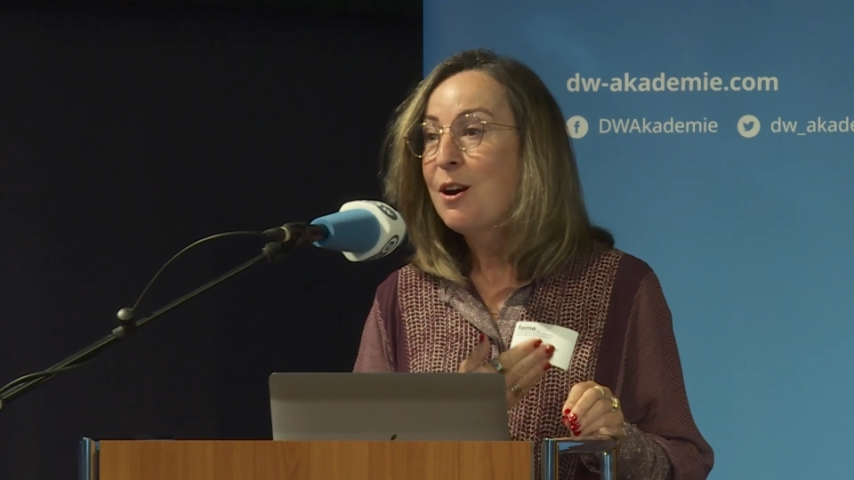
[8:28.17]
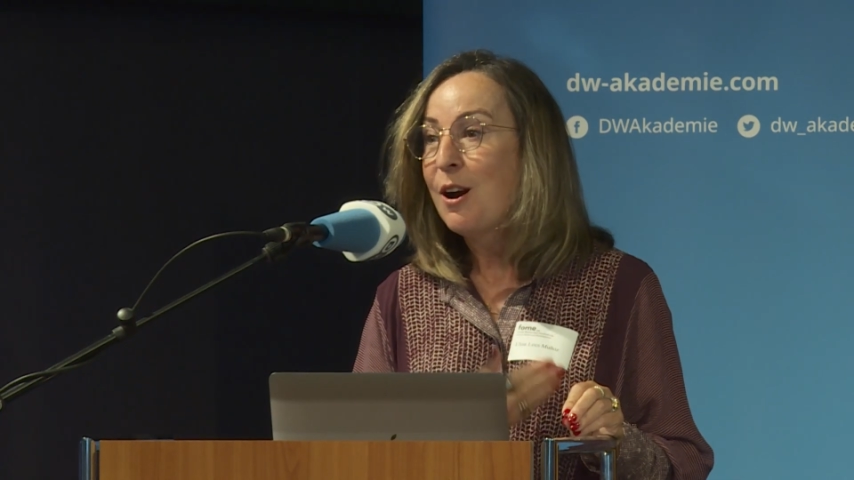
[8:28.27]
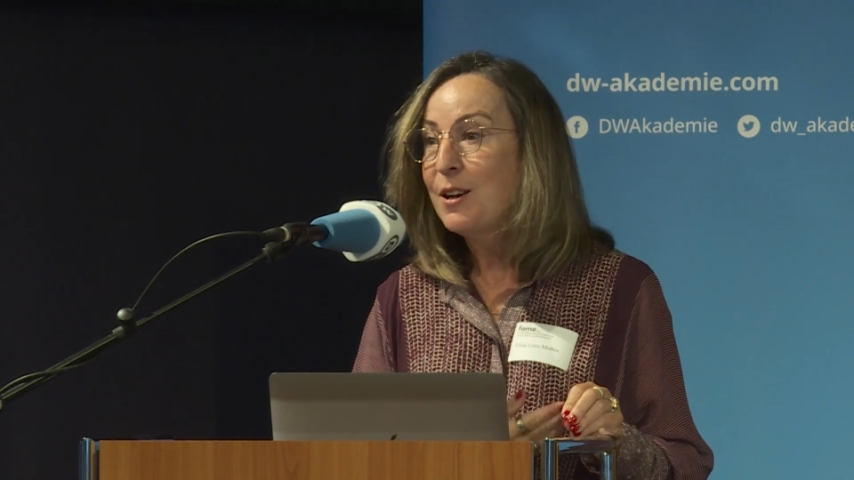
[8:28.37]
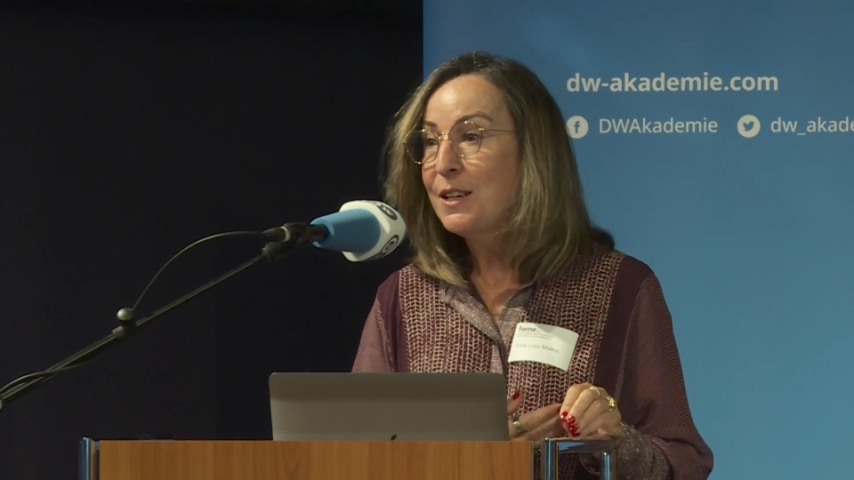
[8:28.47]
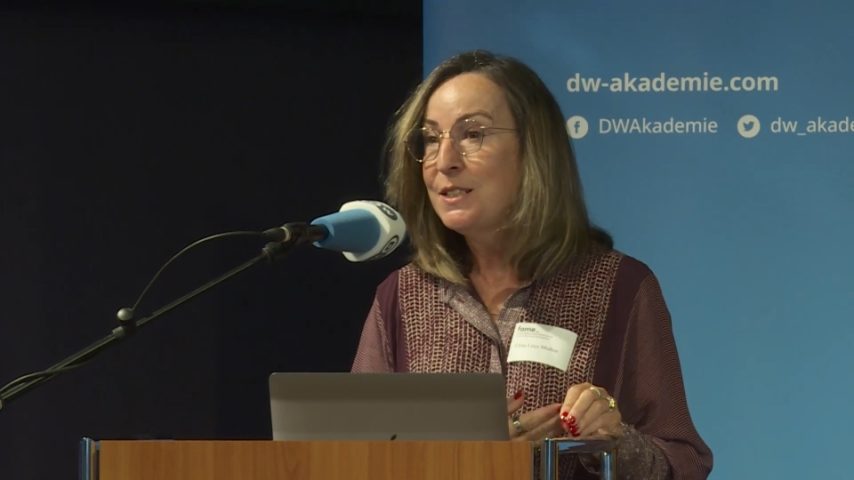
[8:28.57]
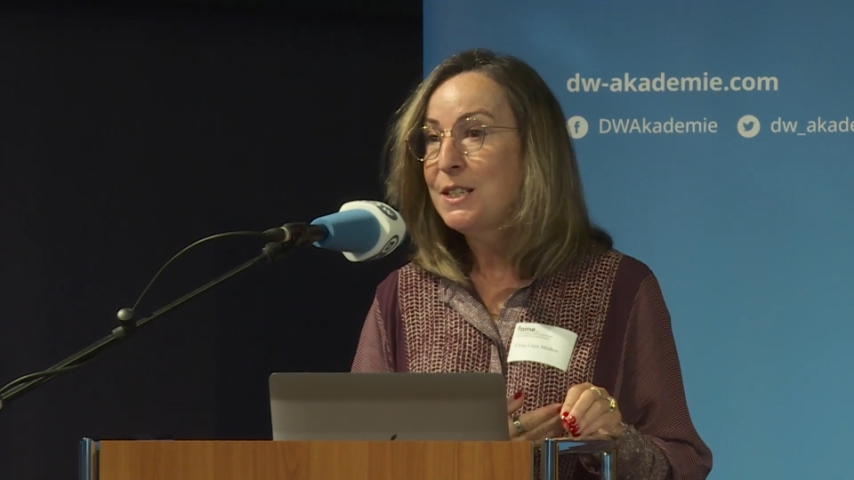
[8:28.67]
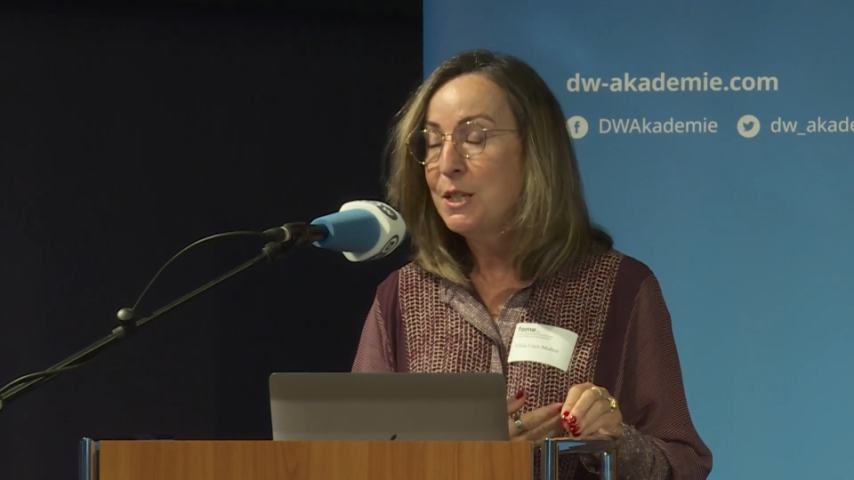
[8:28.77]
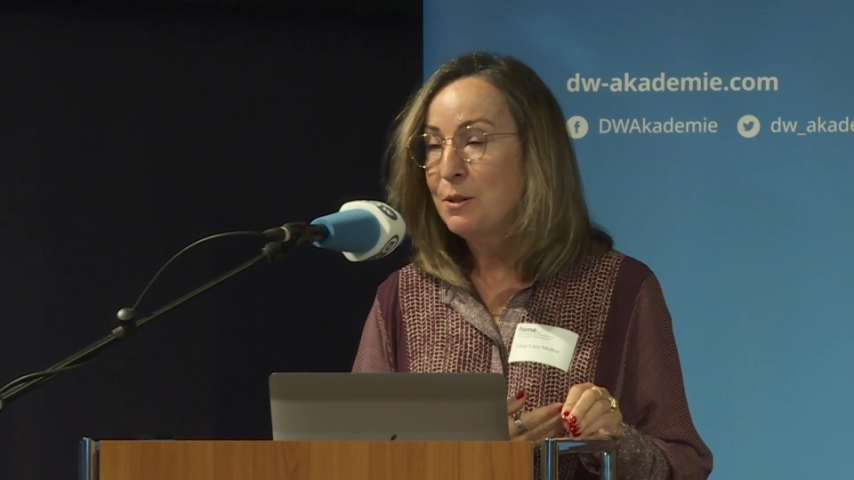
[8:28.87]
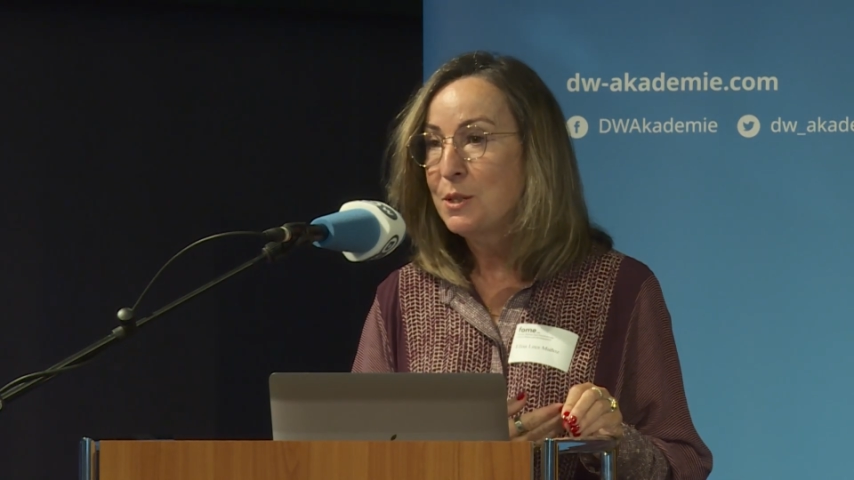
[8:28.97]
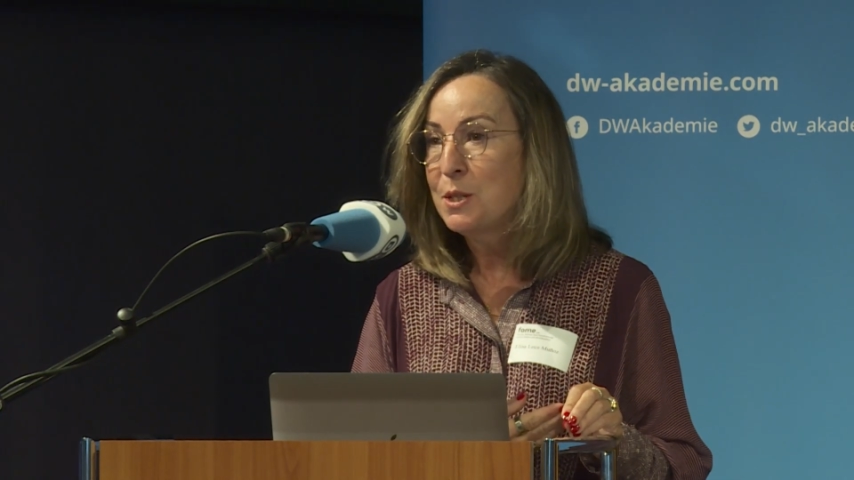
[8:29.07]
are
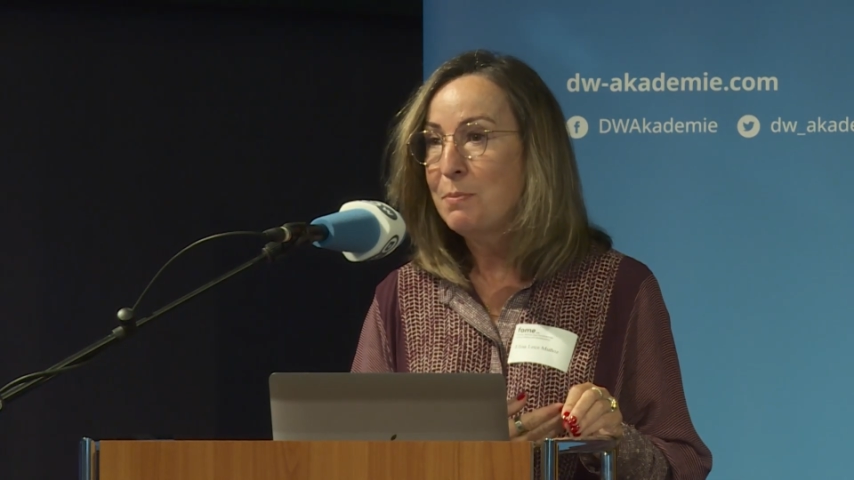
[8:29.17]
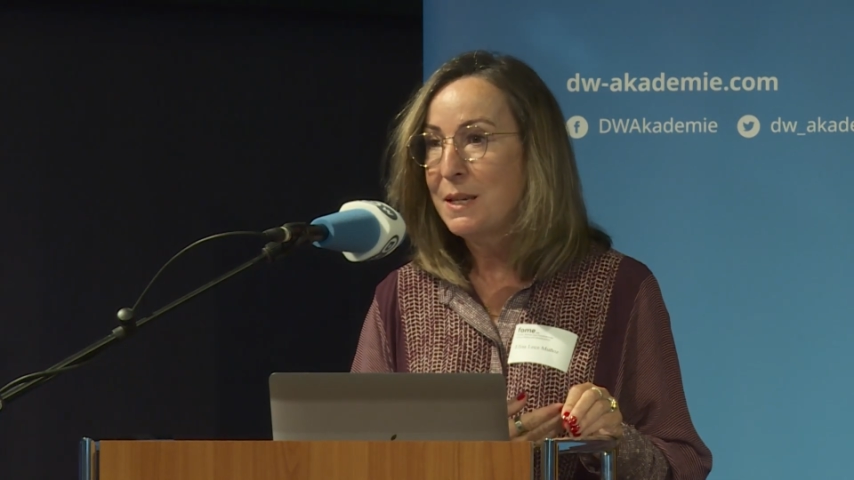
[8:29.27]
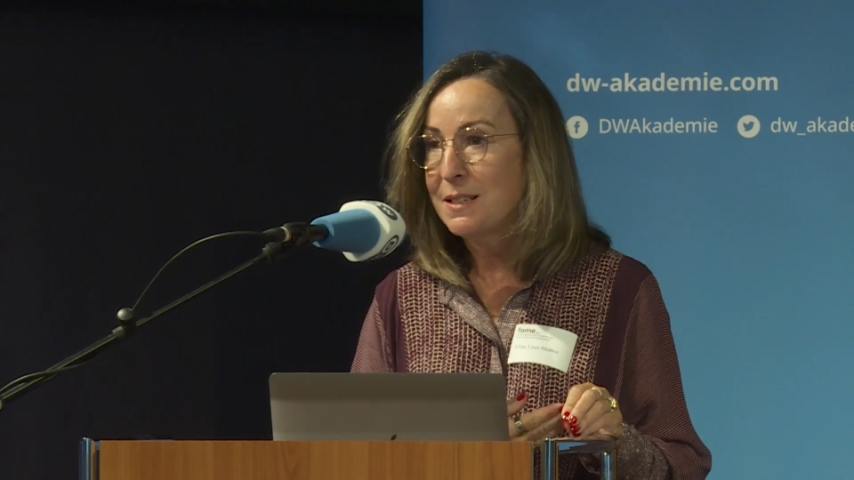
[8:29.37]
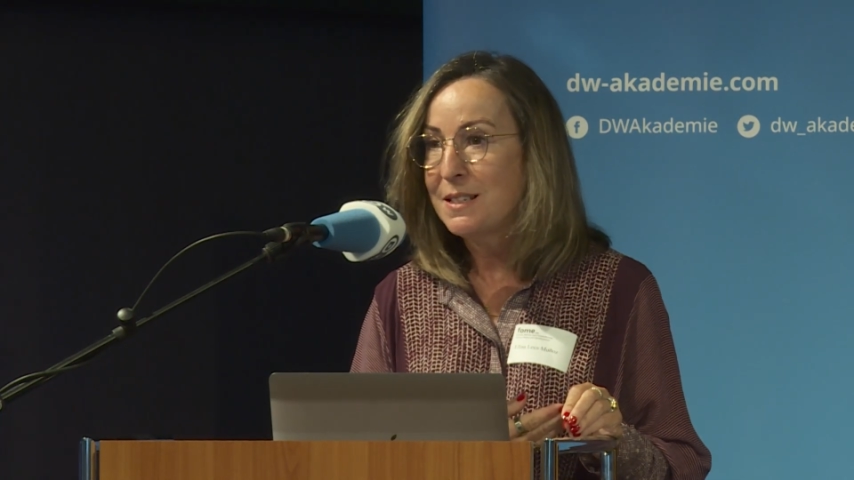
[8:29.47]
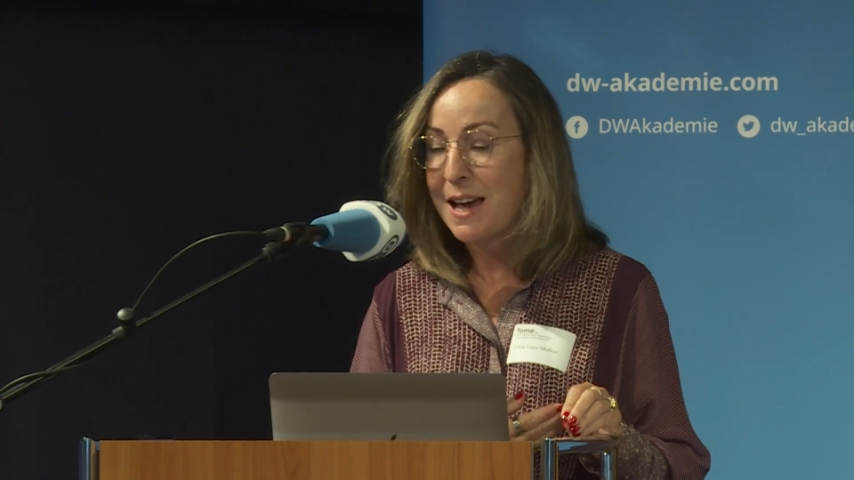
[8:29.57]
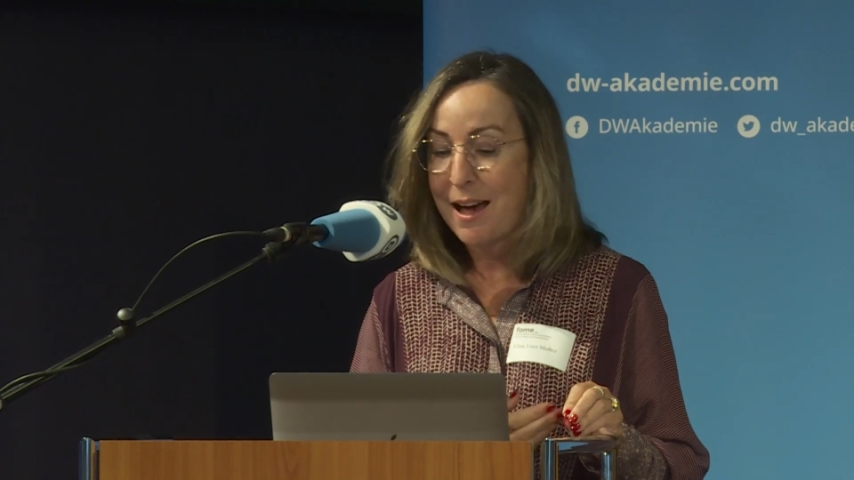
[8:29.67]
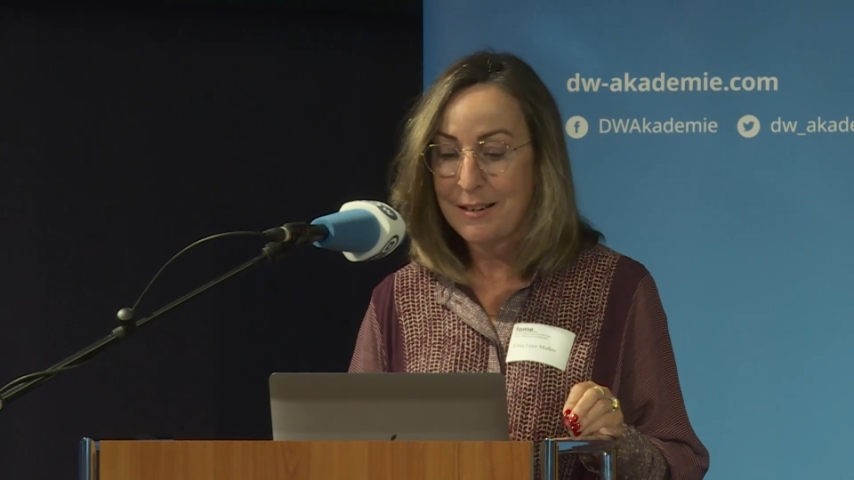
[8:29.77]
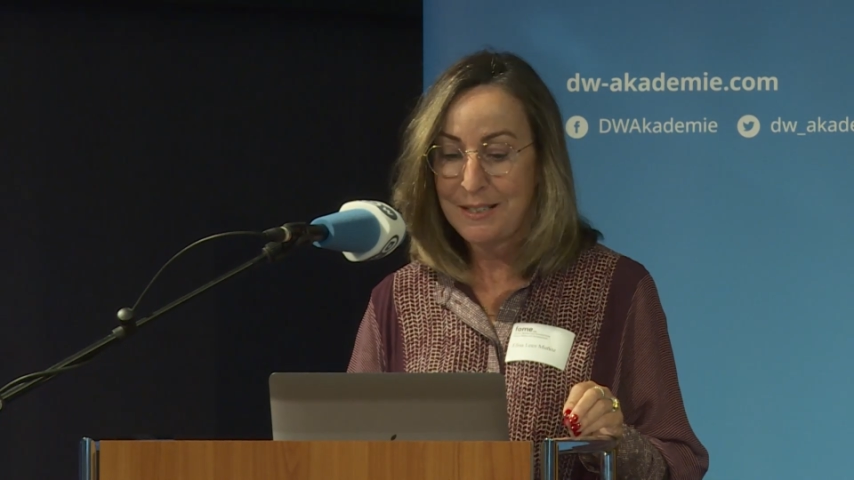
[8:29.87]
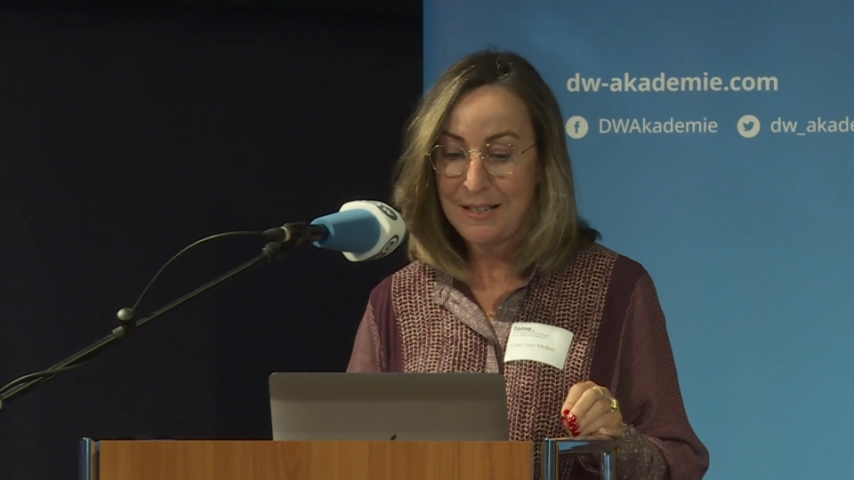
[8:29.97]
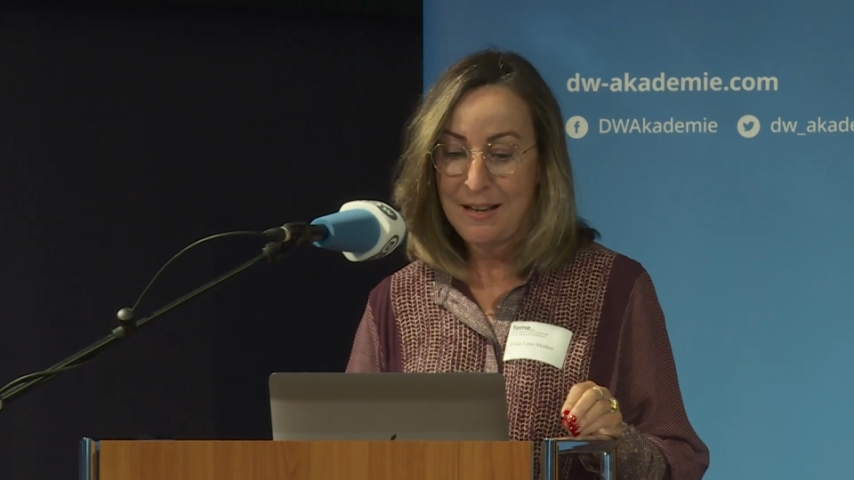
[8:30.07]
continuing to be
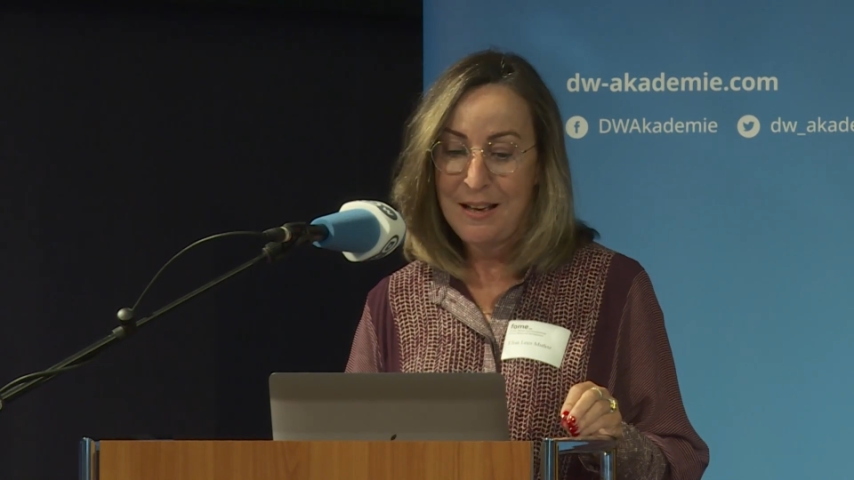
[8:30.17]
attacked.